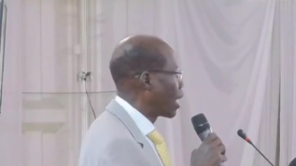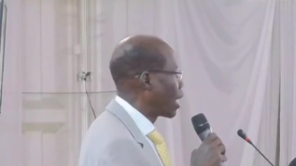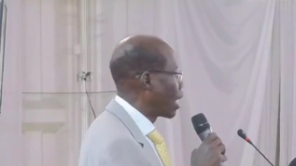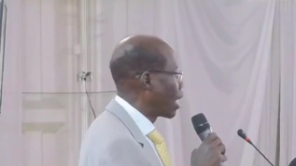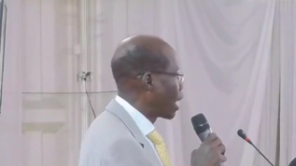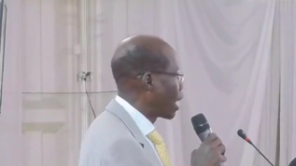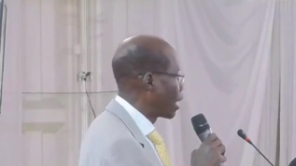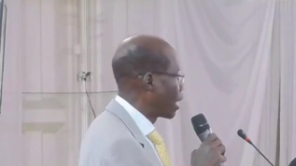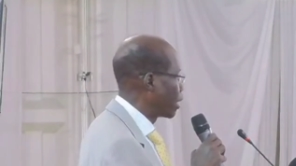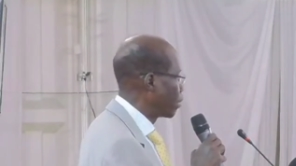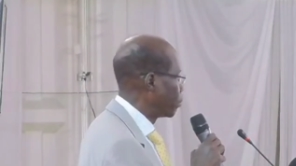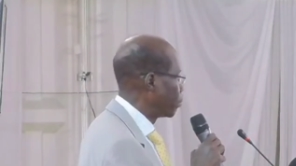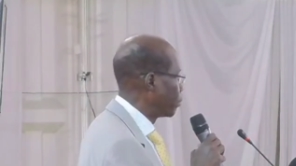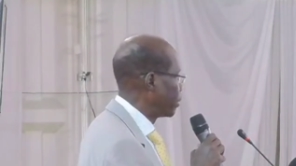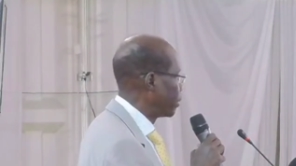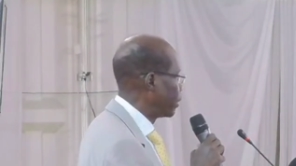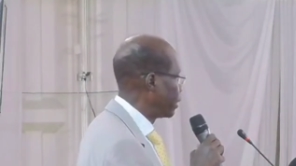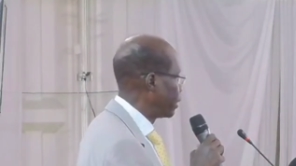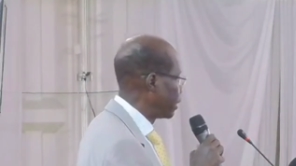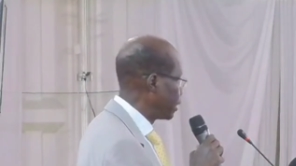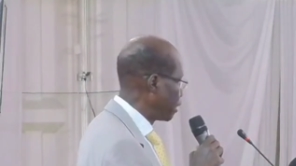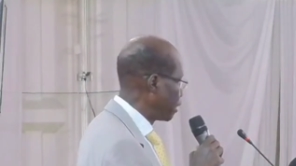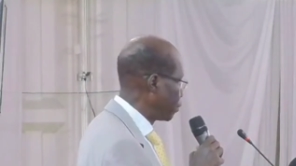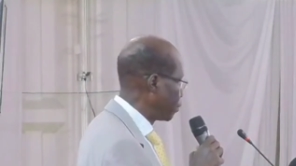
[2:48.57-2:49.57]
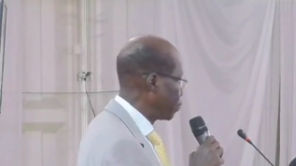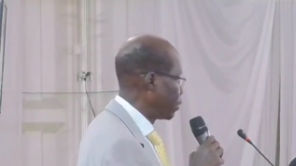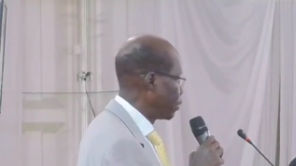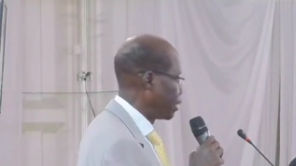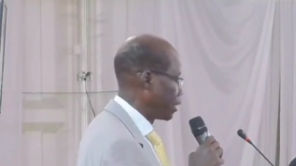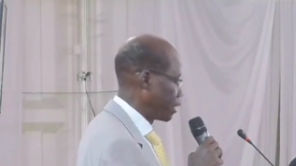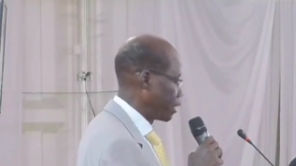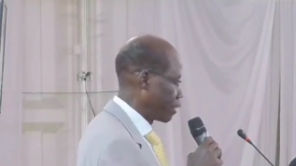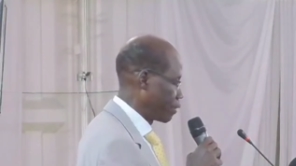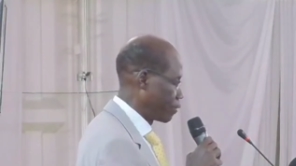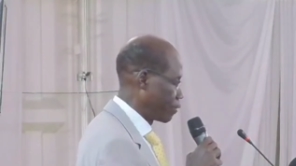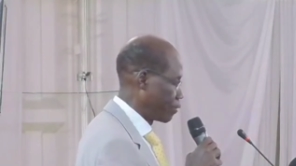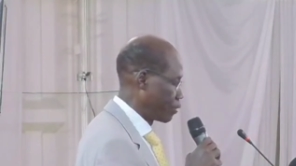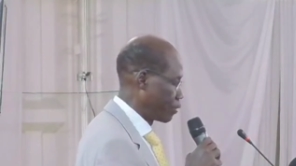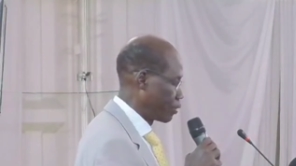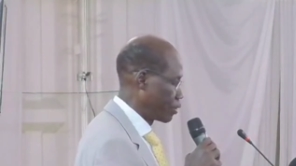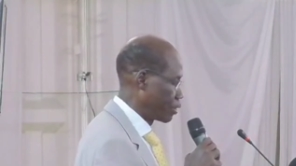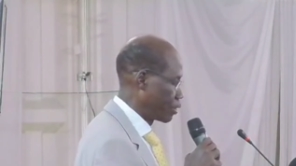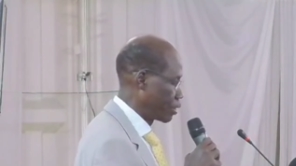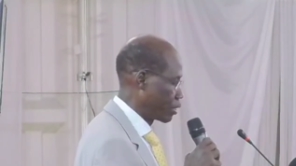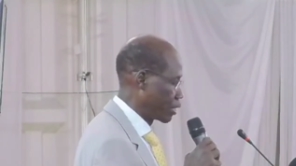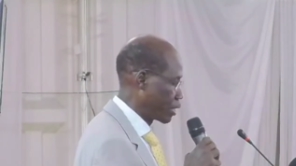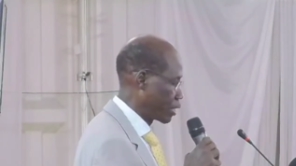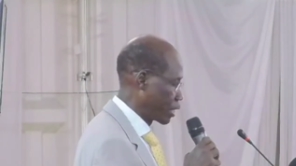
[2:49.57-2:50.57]
I am deeply
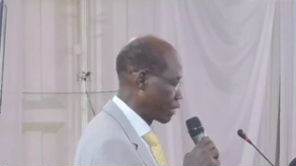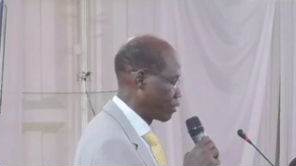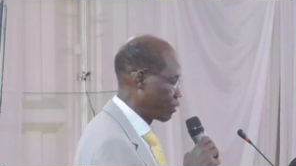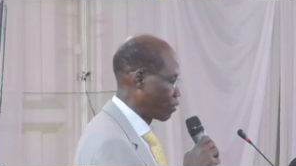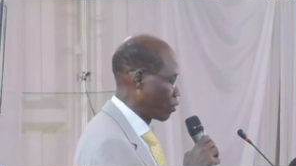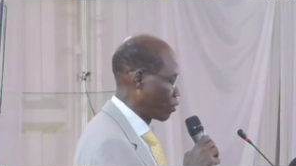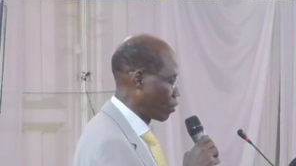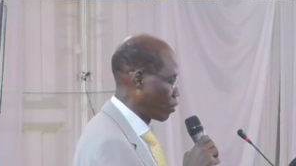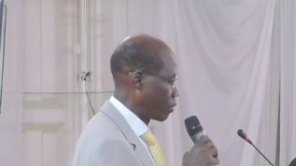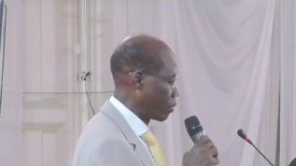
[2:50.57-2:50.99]
grateful.